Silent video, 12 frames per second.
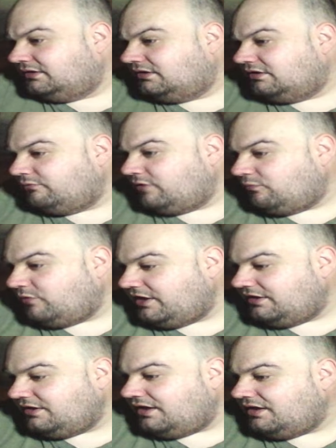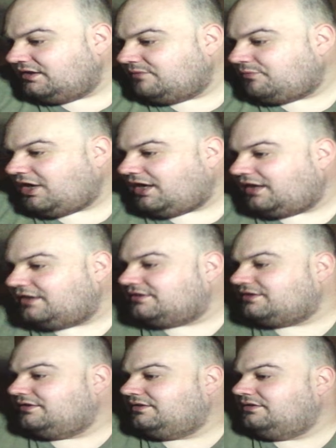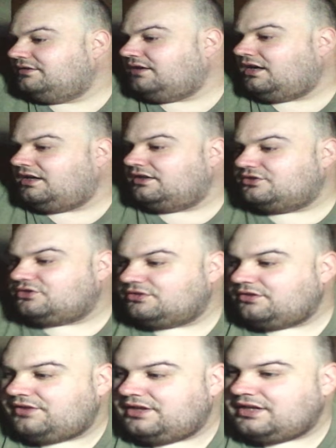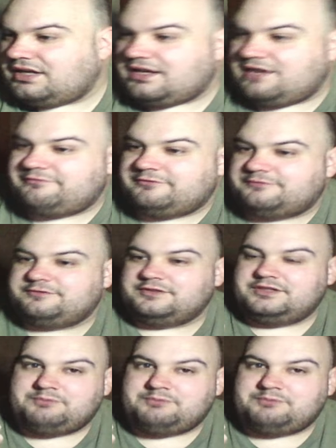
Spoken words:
We win on the buys. The sugar thing I got for free.